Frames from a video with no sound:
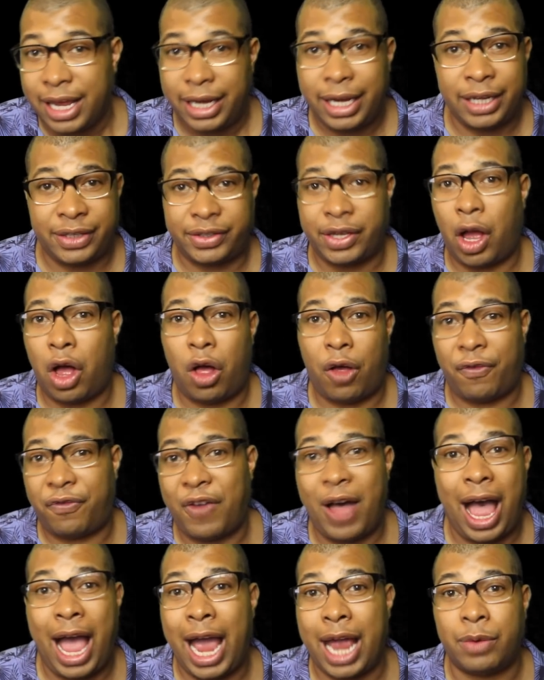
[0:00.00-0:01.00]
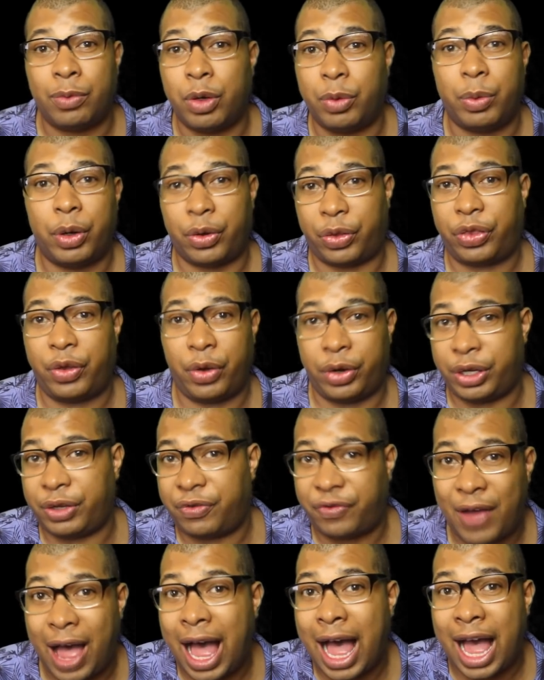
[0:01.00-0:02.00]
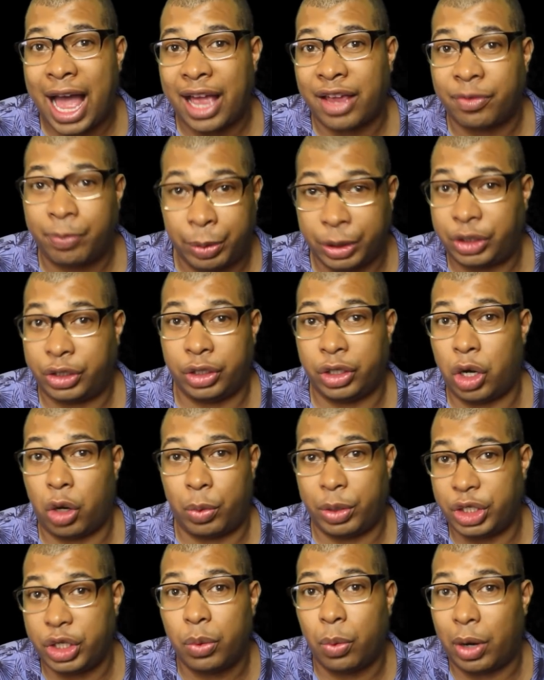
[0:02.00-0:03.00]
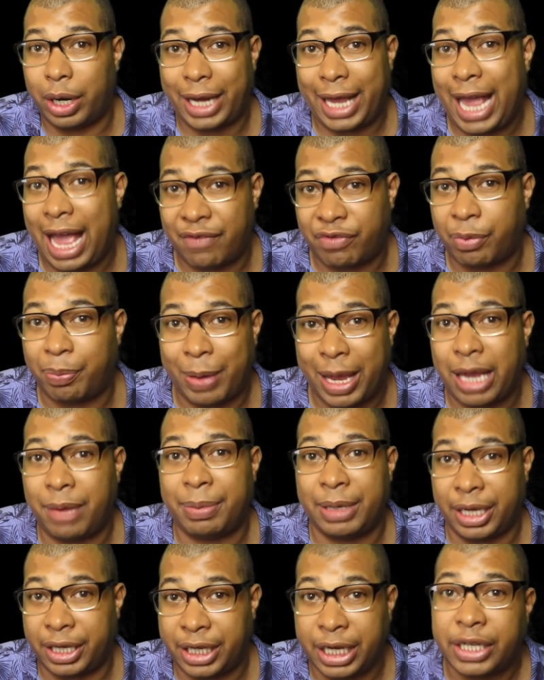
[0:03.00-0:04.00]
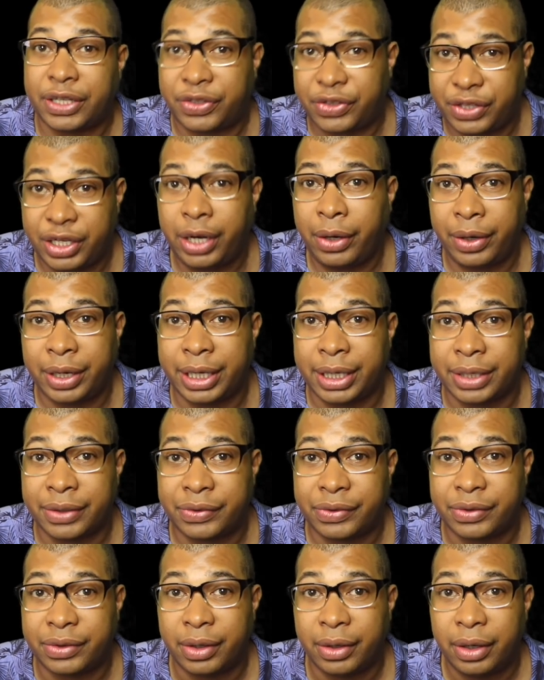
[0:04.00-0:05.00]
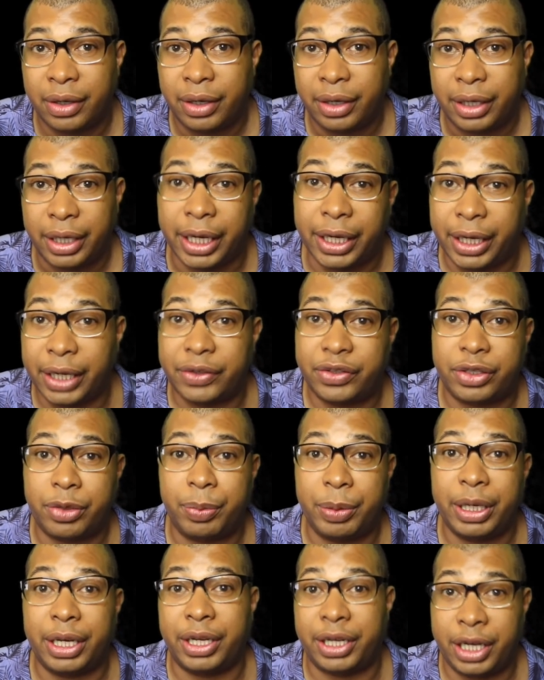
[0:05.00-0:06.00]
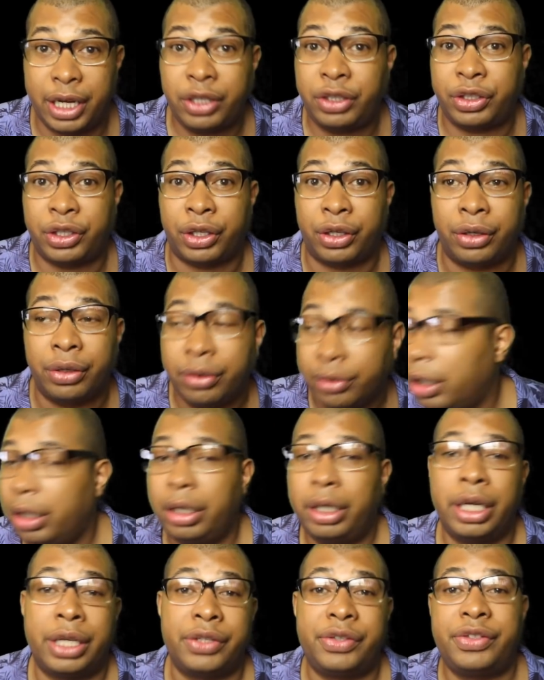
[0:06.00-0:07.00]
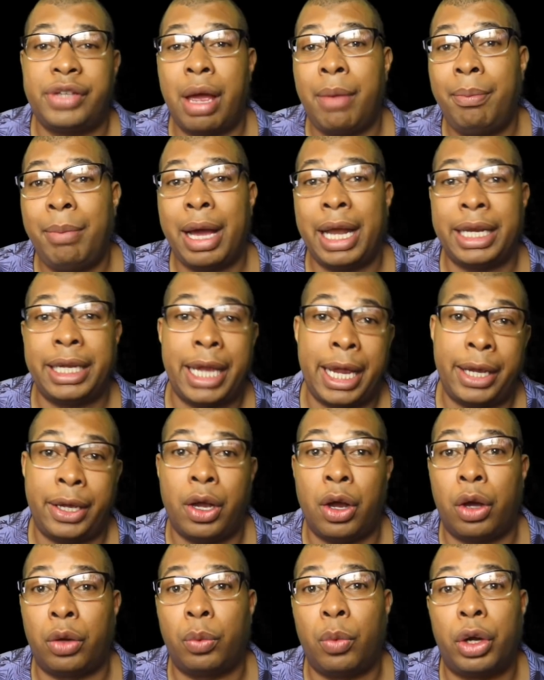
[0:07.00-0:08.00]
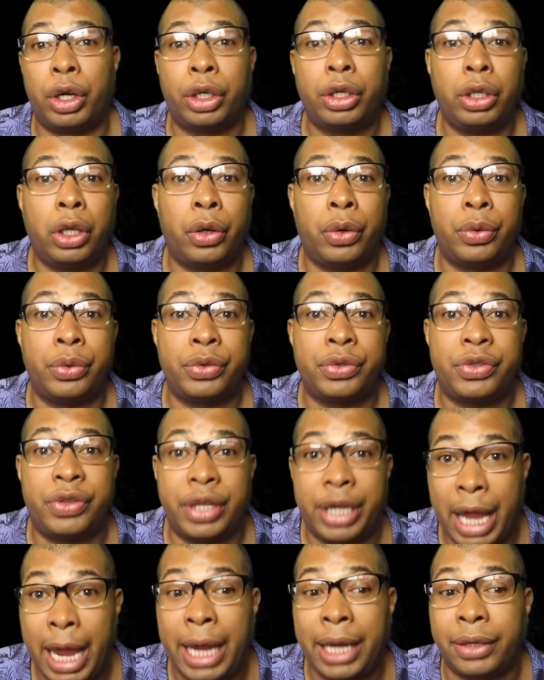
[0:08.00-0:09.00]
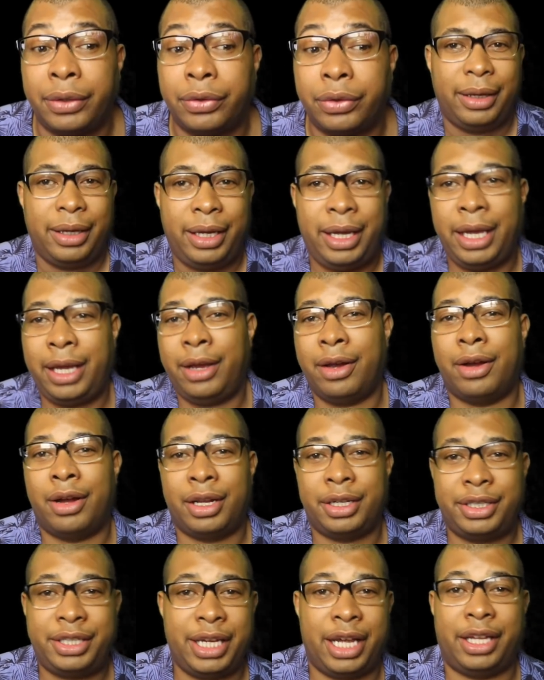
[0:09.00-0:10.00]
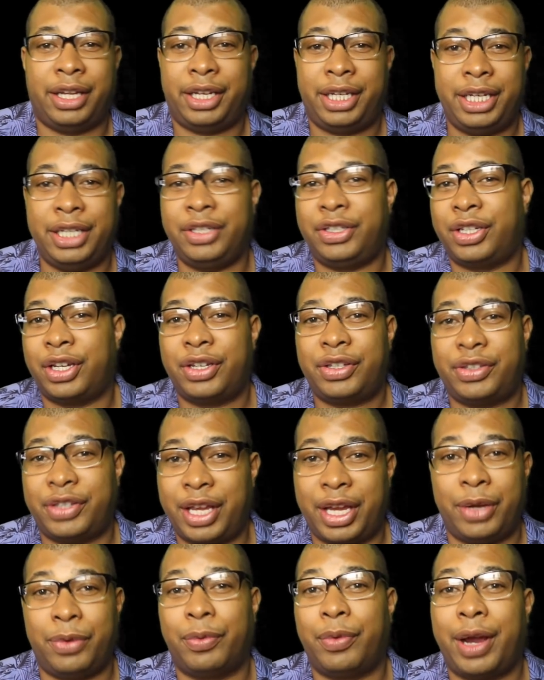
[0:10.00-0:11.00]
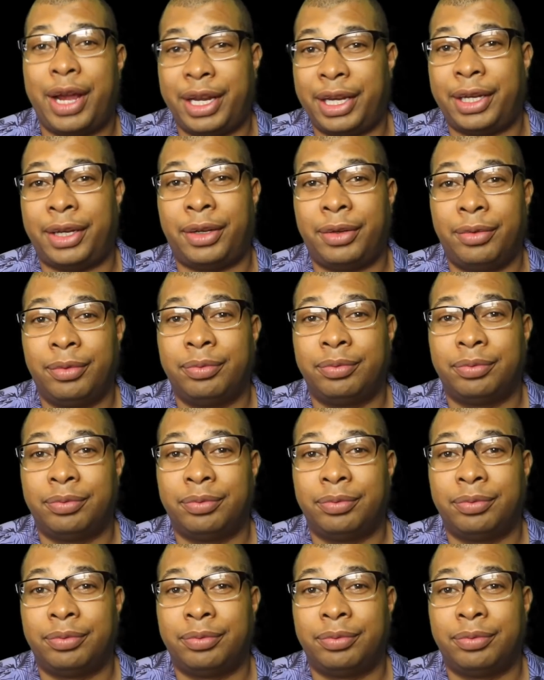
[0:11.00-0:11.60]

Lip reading: It's all fine when we're 35, but you know, when you want to have a baby and get serious, it gets to be an issue. Cause somebody ain't gonna want to close the gate. He gonna tell her he just ain't ready.